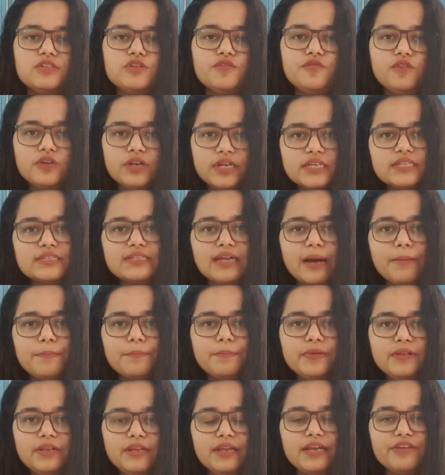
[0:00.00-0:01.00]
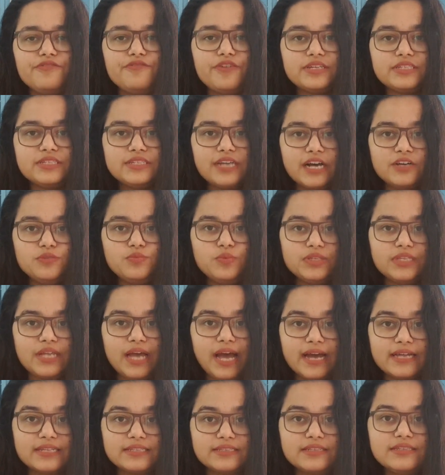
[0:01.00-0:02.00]
So for example, if I start with
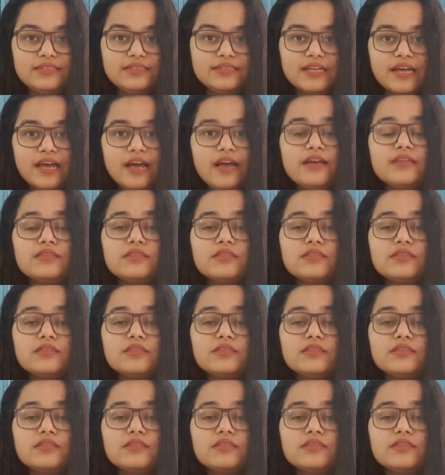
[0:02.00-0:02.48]
assets,